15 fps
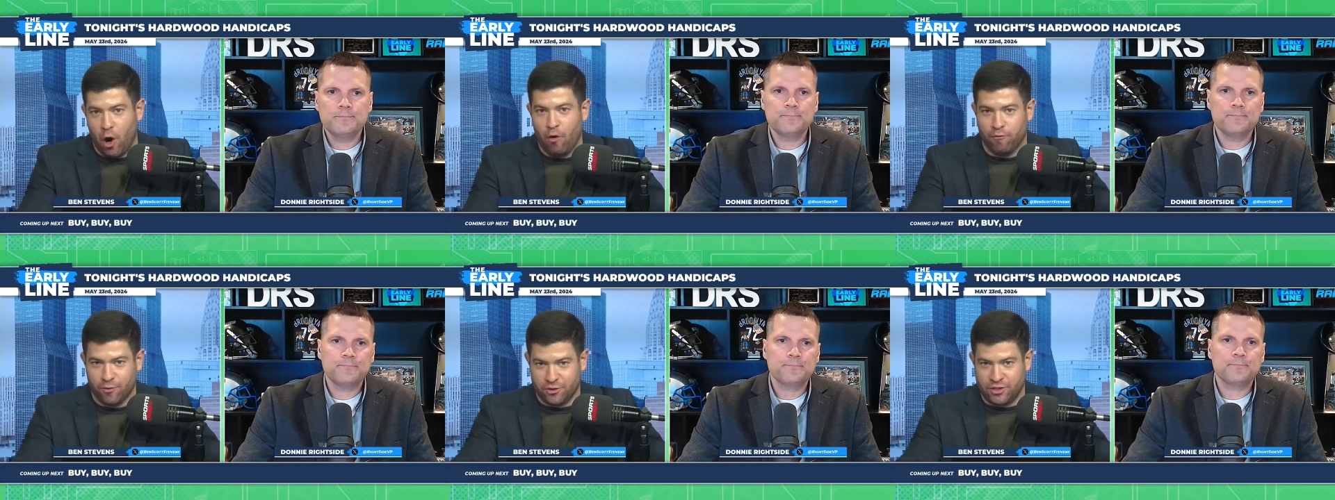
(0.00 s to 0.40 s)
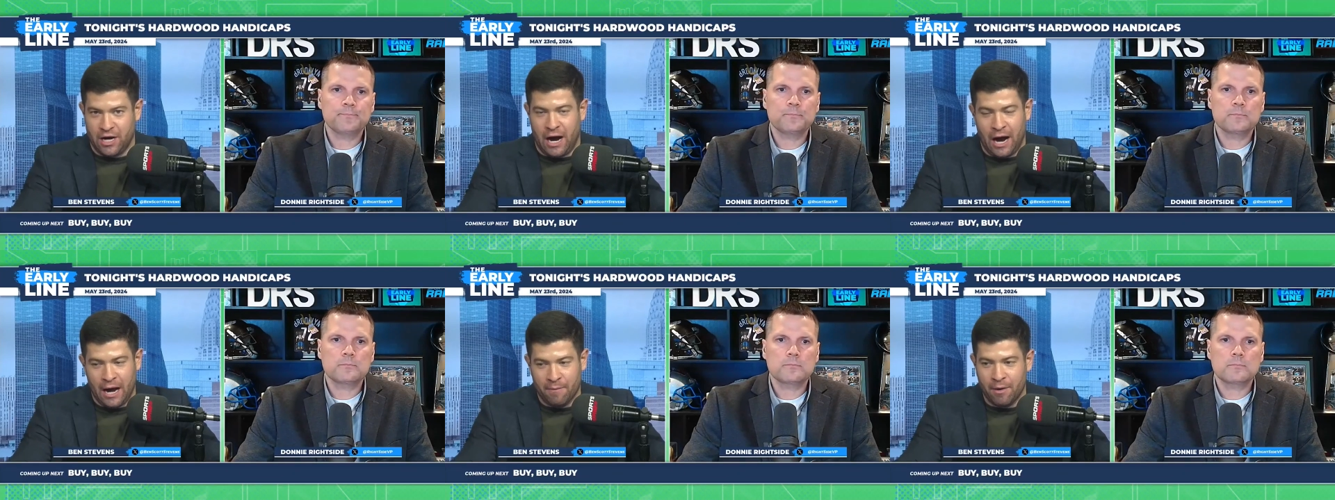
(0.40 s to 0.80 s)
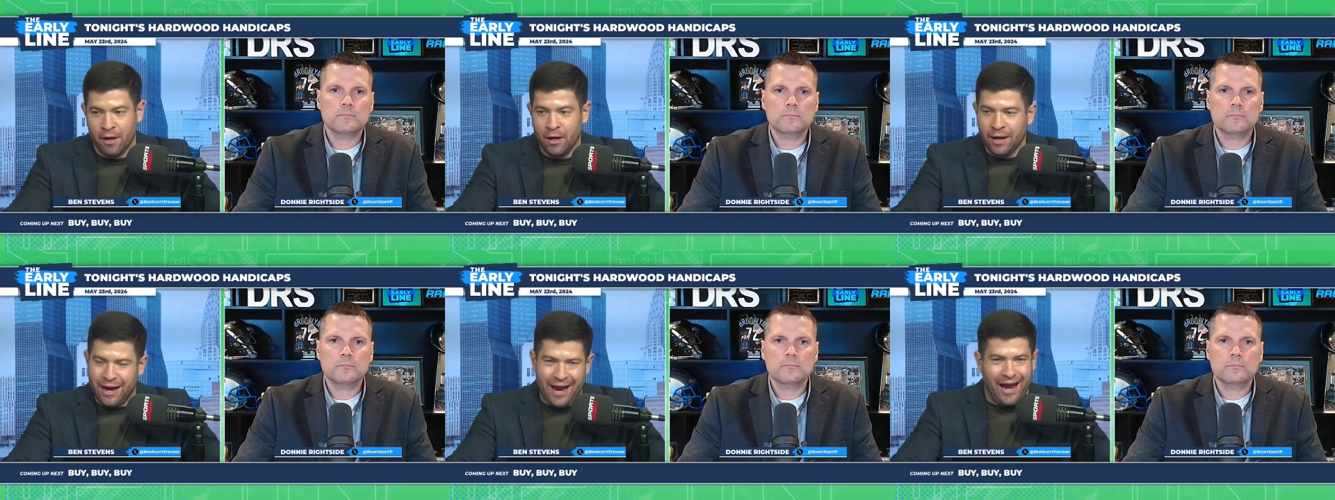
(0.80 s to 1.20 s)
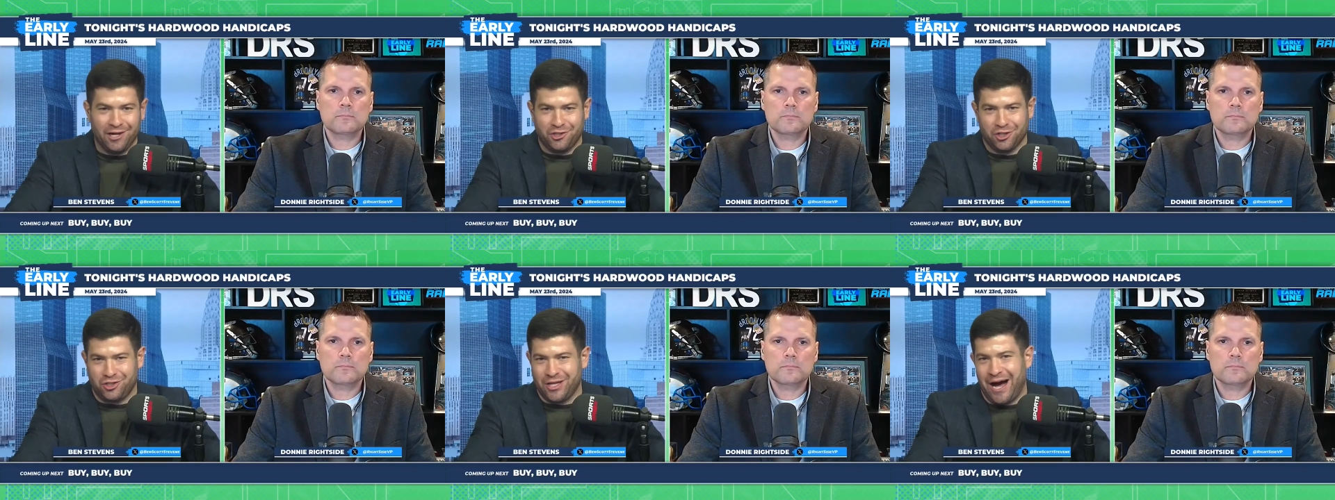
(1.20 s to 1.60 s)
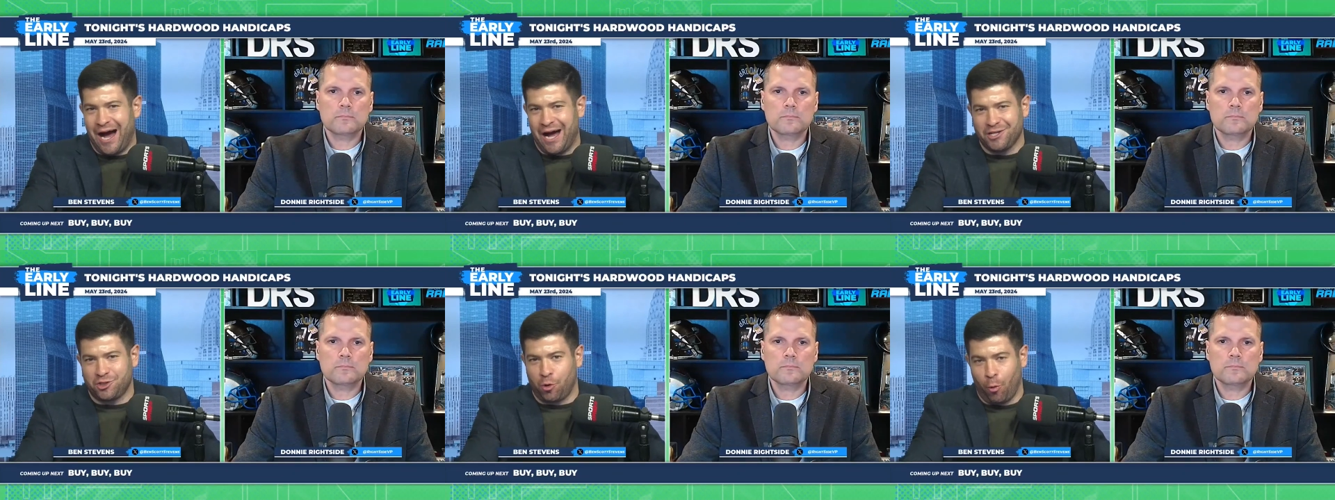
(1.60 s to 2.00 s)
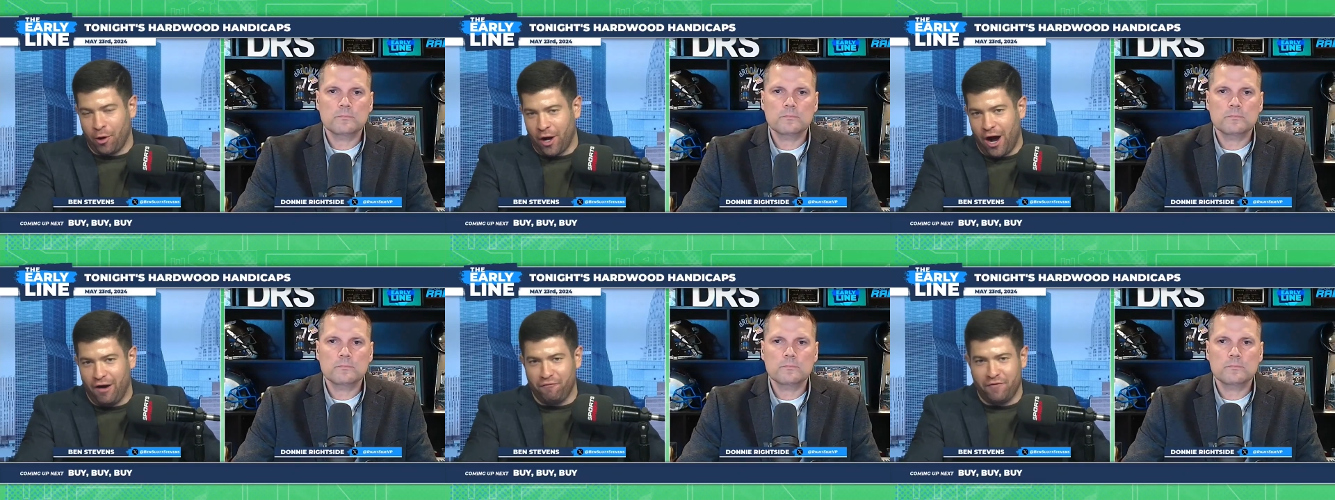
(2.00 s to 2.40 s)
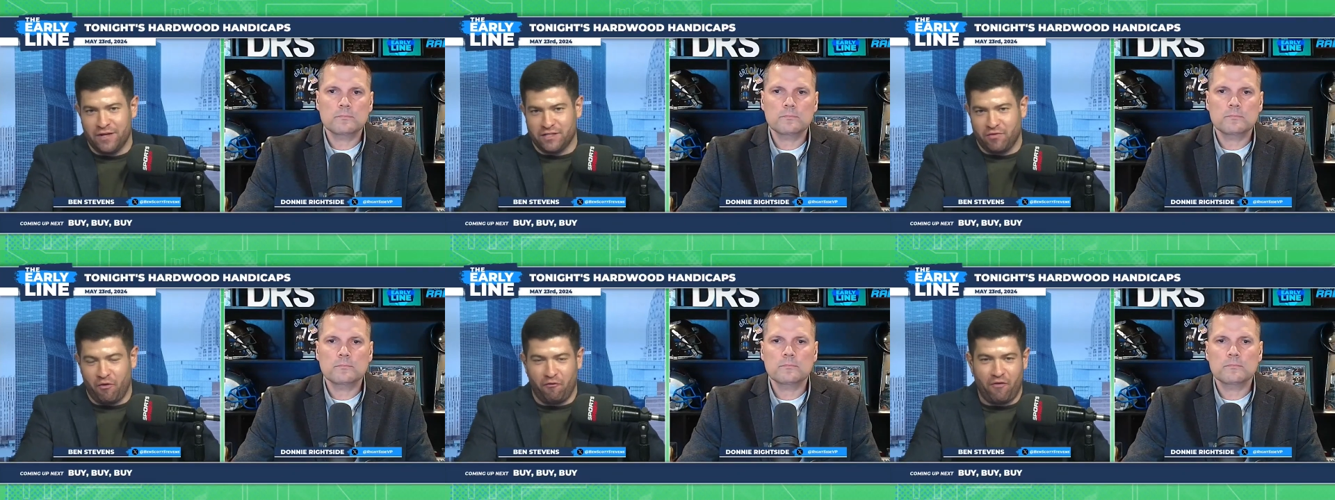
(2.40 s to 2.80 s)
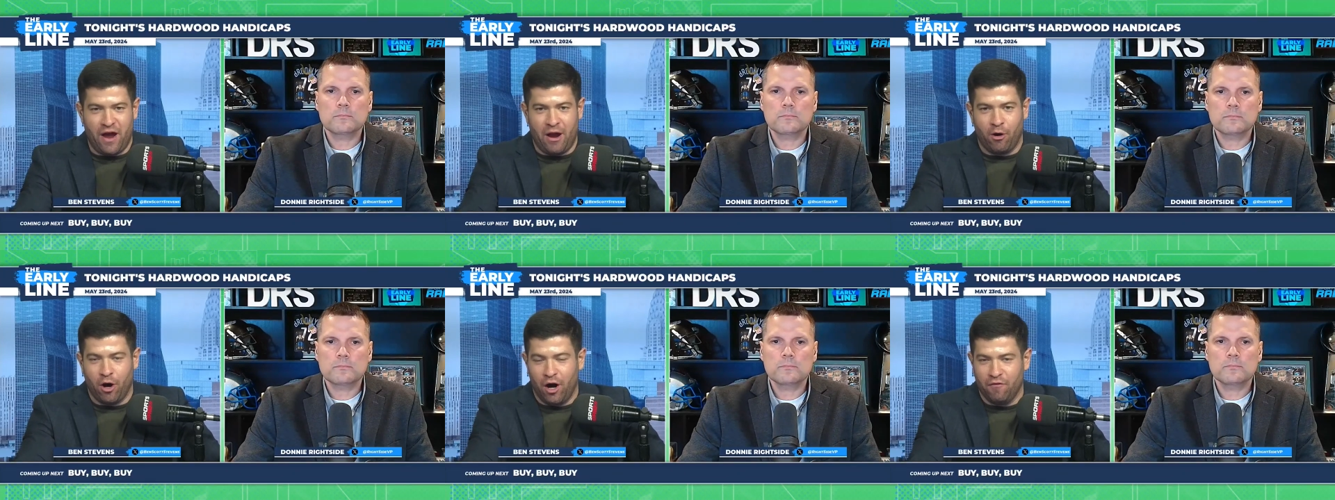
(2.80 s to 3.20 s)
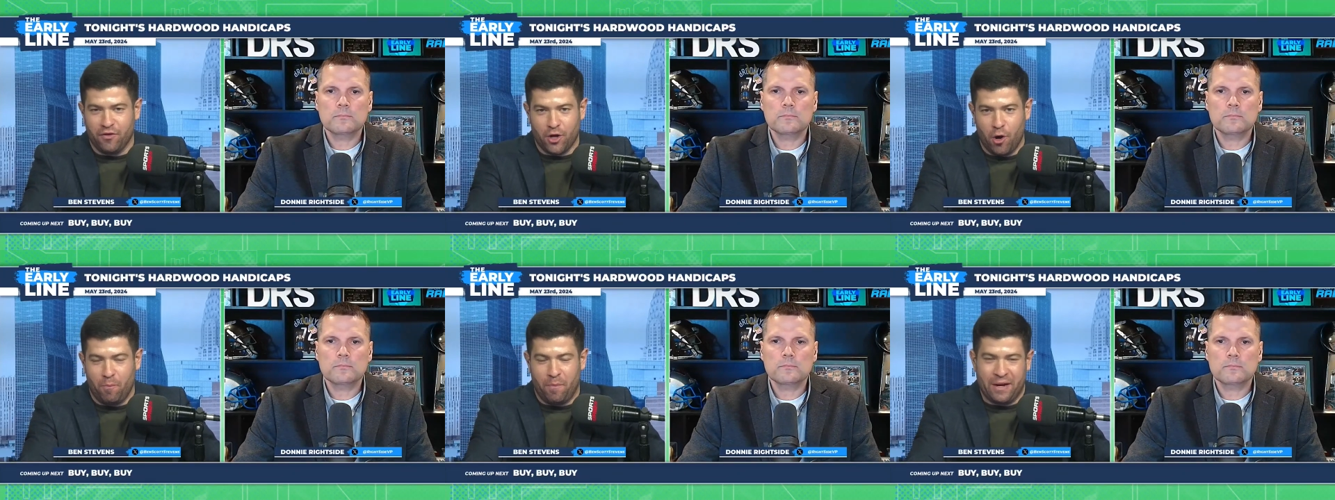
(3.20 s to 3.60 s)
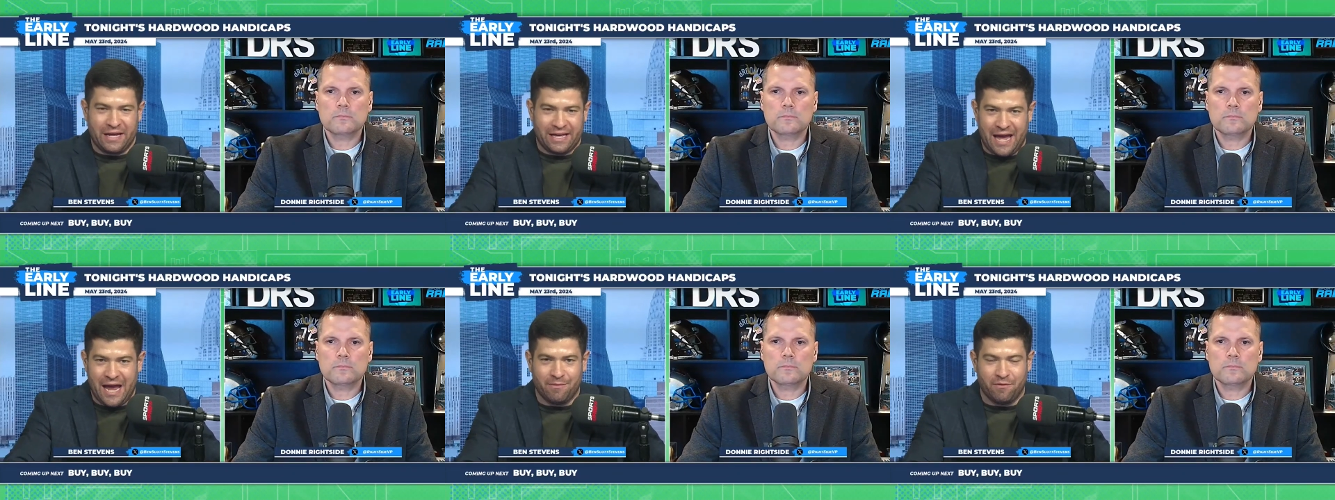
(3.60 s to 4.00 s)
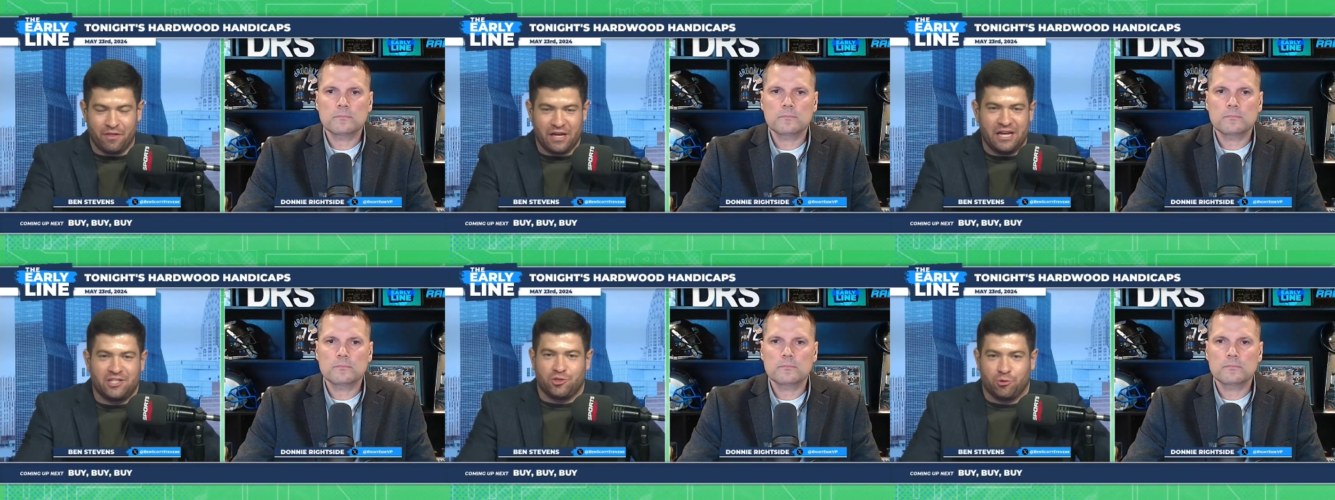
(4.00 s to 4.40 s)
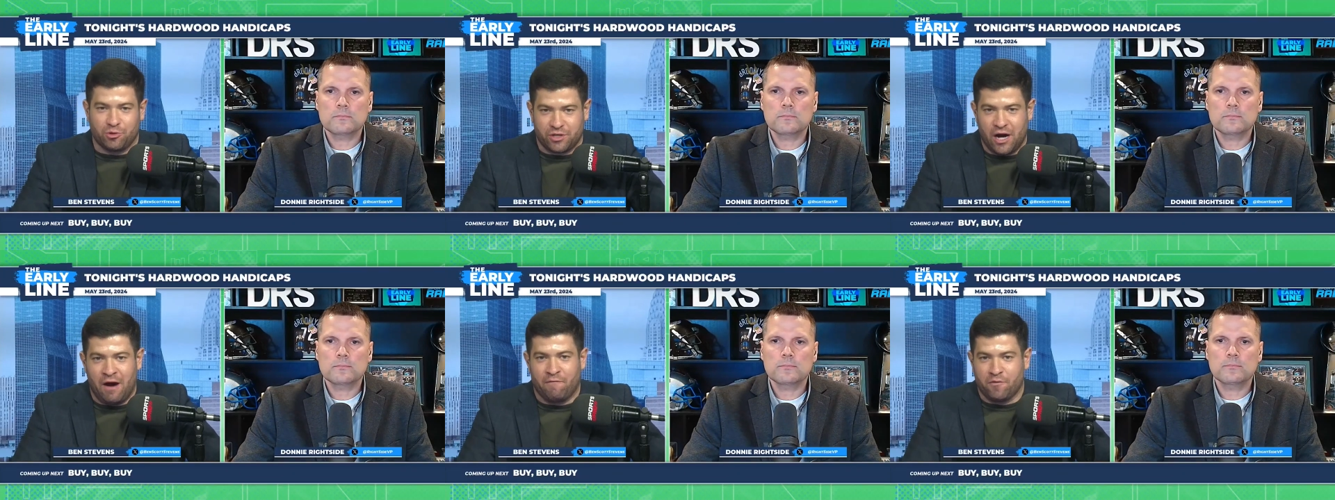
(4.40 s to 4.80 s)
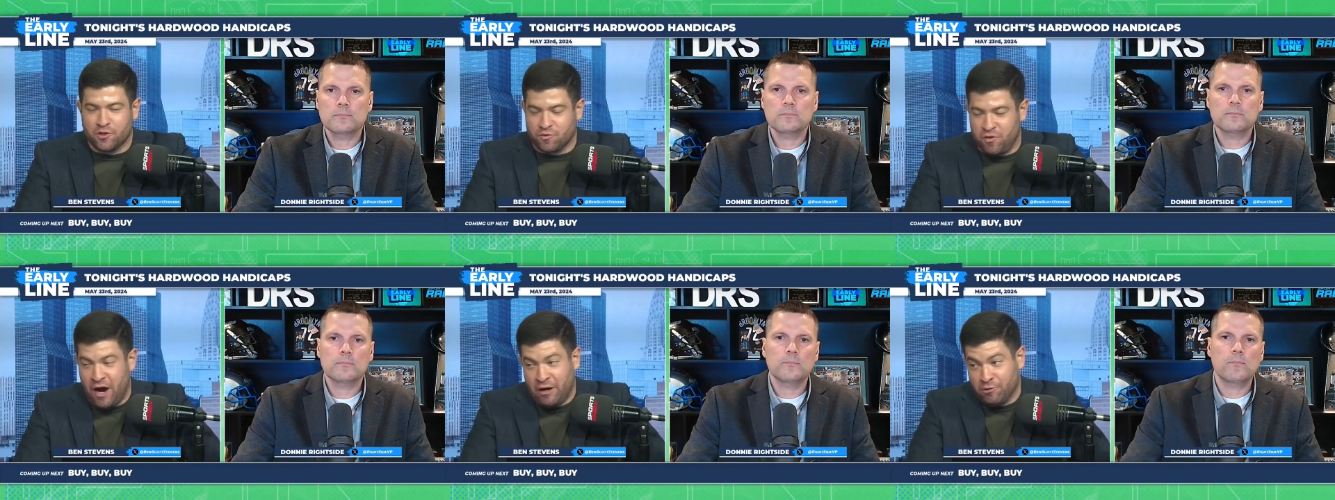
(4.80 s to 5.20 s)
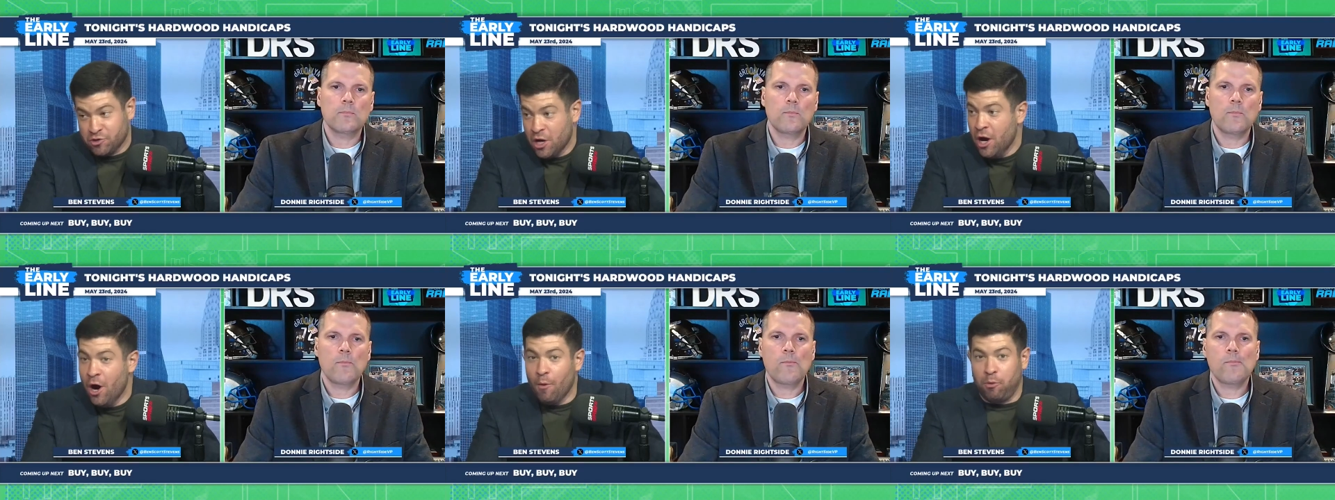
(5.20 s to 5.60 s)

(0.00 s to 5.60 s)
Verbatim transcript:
Speaker 1: overtime and just the high-scoring offensive affair of the opening game of the Eastern Conference Finals,